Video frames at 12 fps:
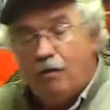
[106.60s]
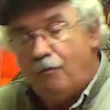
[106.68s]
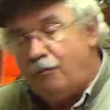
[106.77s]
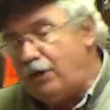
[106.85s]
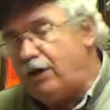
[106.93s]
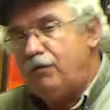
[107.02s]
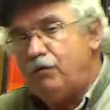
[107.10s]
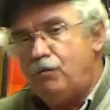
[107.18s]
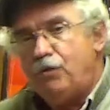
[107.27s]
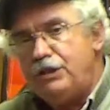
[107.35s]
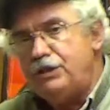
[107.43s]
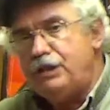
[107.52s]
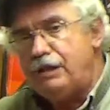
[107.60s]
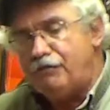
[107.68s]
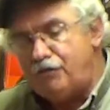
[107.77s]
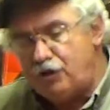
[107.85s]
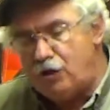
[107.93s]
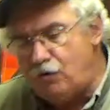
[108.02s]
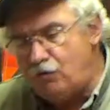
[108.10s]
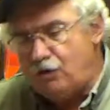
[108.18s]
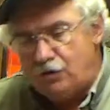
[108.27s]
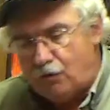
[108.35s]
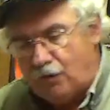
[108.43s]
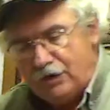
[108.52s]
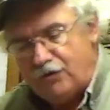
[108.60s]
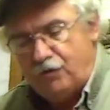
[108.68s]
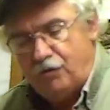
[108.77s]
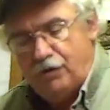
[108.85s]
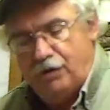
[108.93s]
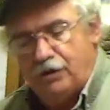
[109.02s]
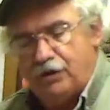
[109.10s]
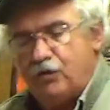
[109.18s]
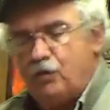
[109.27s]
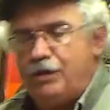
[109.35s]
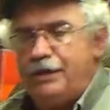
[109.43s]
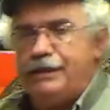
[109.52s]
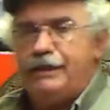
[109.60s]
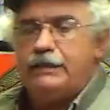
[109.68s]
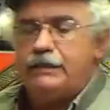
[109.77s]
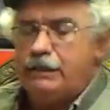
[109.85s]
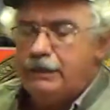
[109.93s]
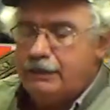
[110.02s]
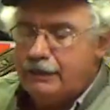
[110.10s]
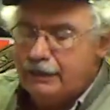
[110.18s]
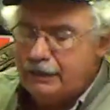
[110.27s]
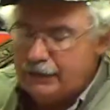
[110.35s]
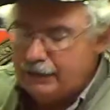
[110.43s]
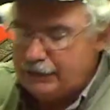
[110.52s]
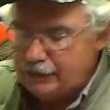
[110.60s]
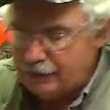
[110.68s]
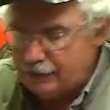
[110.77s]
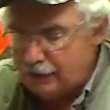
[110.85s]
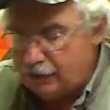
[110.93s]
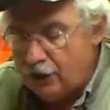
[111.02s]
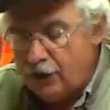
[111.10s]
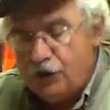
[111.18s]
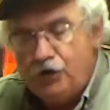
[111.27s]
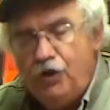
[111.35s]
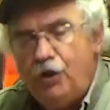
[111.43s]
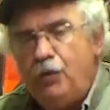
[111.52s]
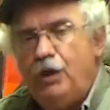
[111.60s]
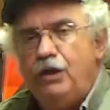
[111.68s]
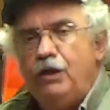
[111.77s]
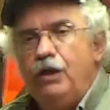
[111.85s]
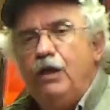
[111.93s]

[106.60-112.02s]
But the reason I've chosen a race runner this week is this is a unit